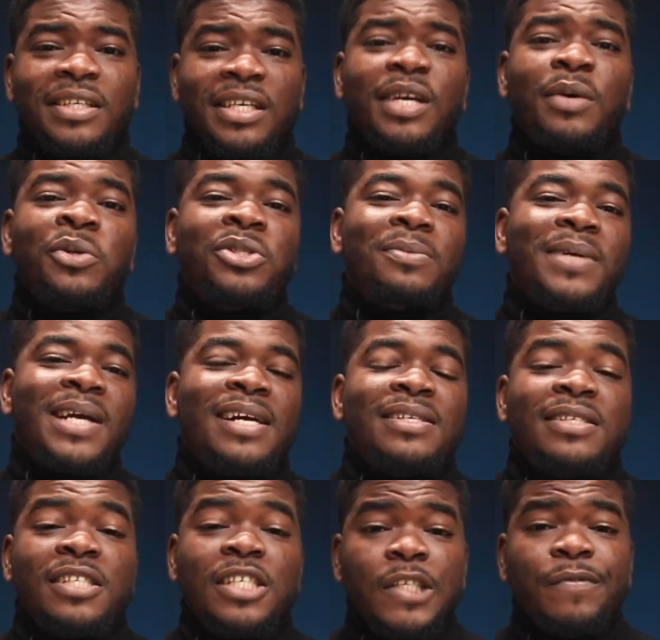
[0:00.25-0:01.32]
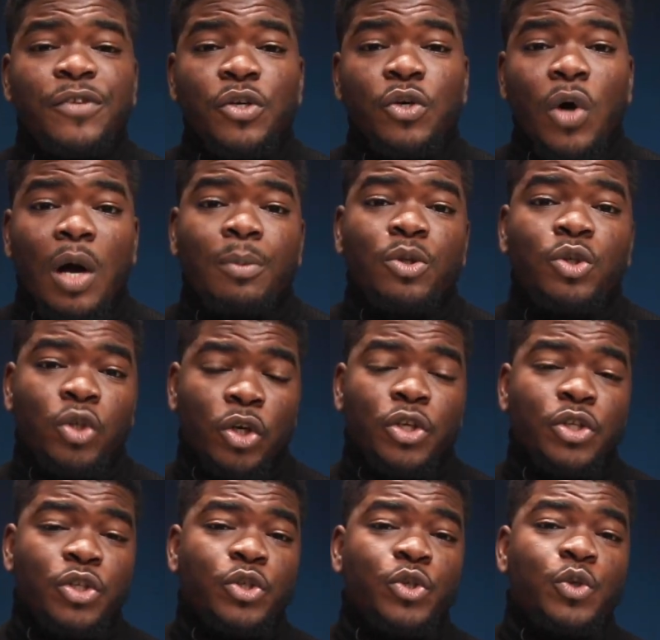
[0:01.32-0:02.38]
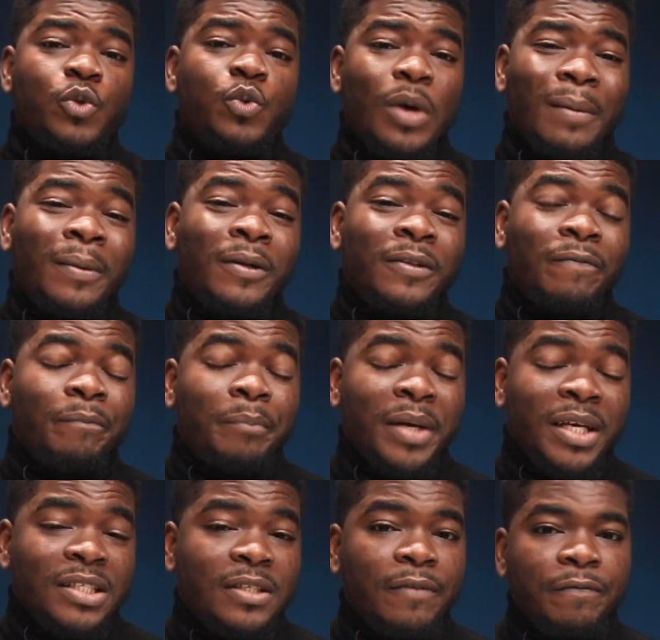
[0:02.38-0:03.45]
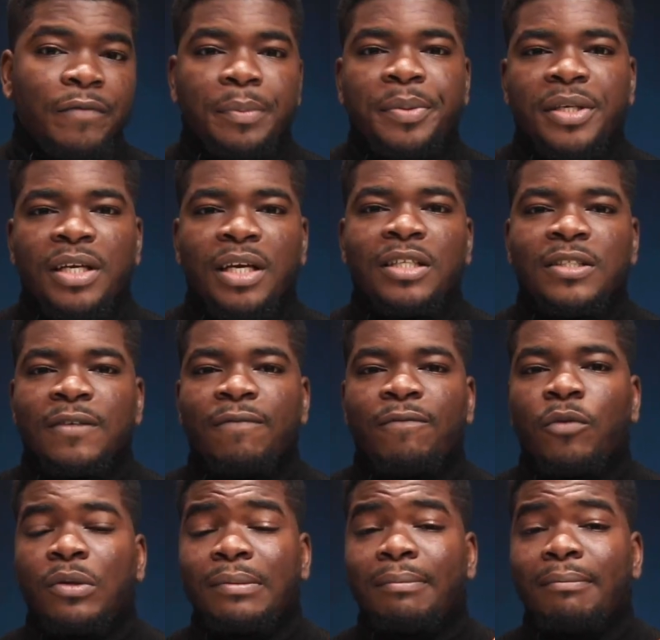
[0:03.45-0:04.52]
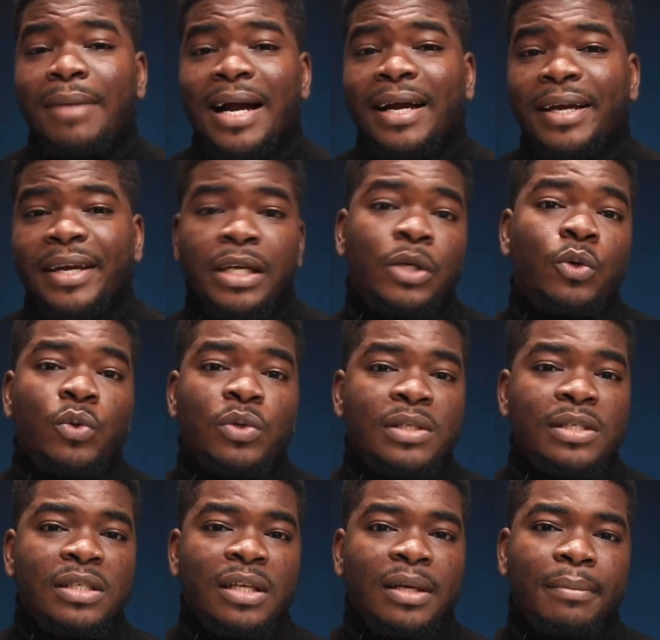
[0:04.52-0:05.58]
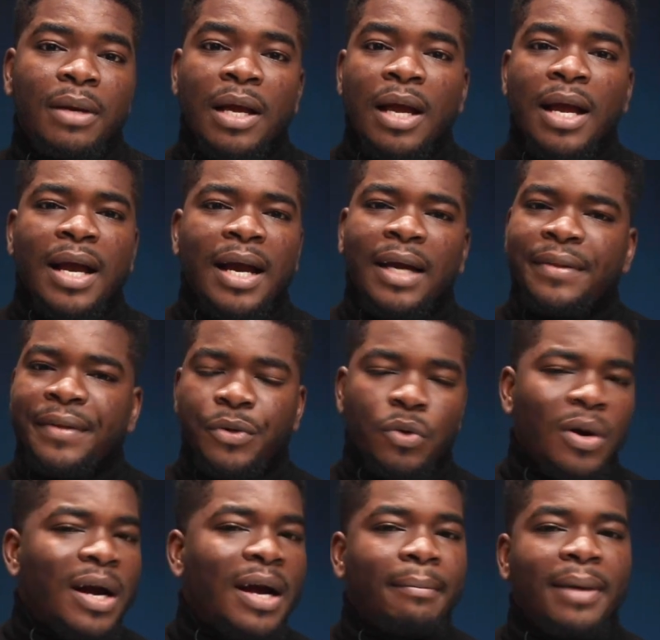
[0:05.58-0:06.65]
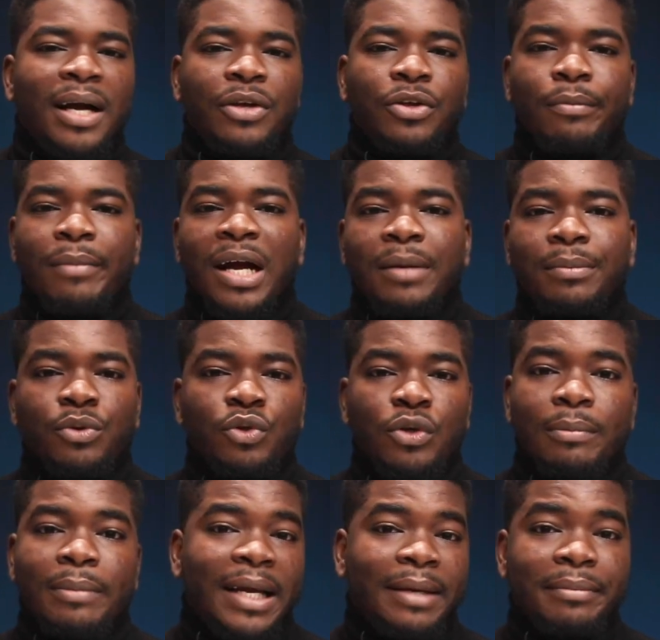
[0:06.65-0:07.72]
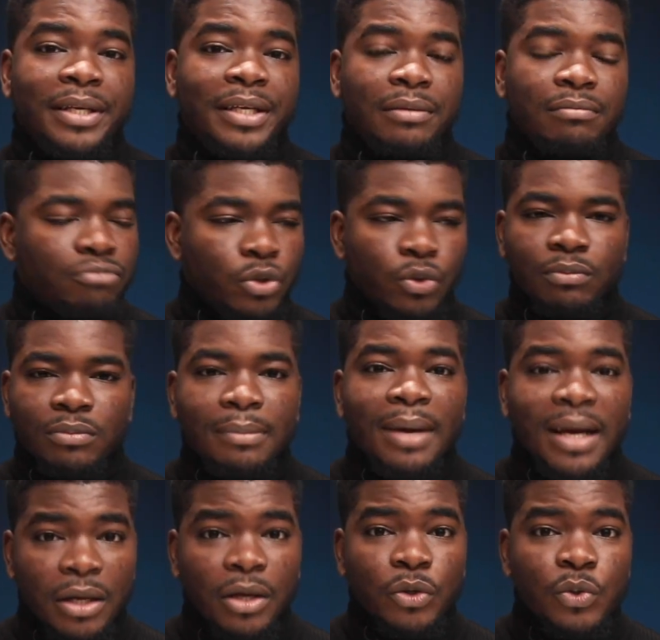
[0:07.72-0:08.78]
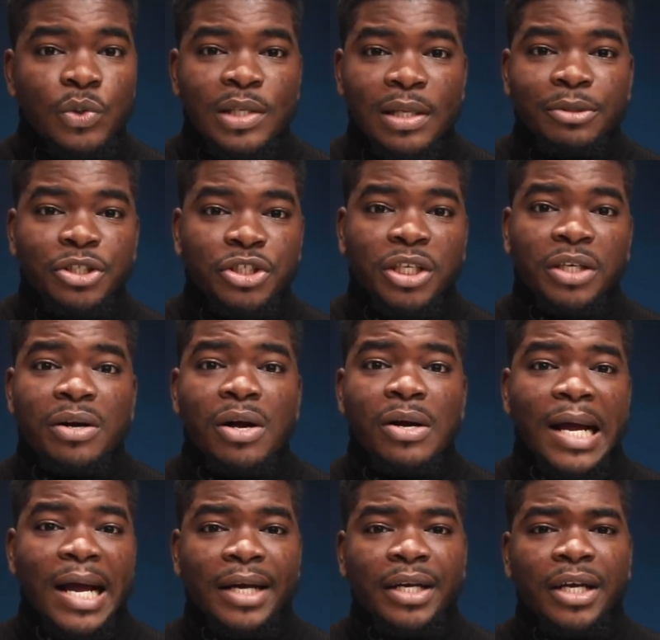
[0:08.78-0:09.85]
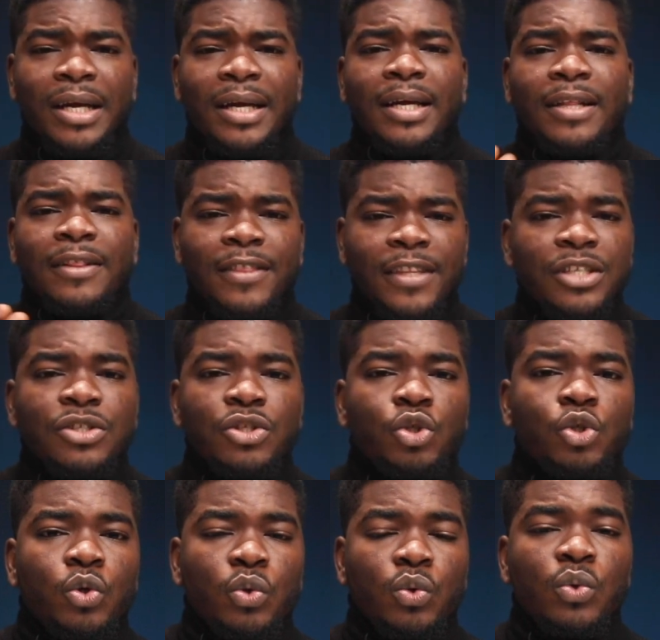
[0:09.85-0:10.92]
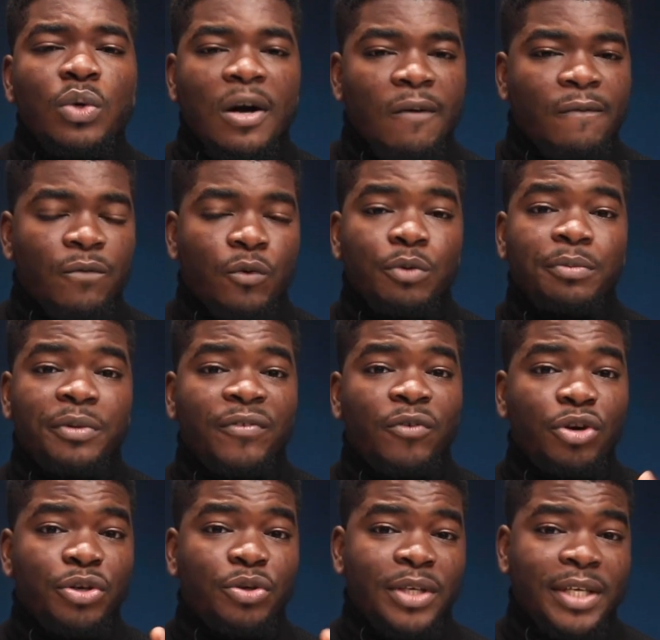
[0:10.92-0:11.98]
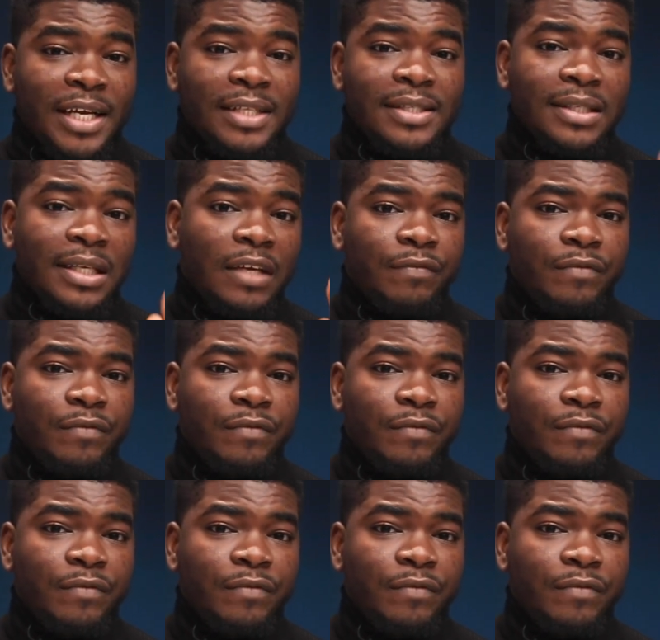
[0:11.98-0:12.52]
Hey, what's up guys? In this video, I'll be talking to you about the best VPNs for the Mac ecosystem. Either your iMac, your MacBook, your Mac mini, you know, the Mac ecosystem in general, and things you should look out for before you get a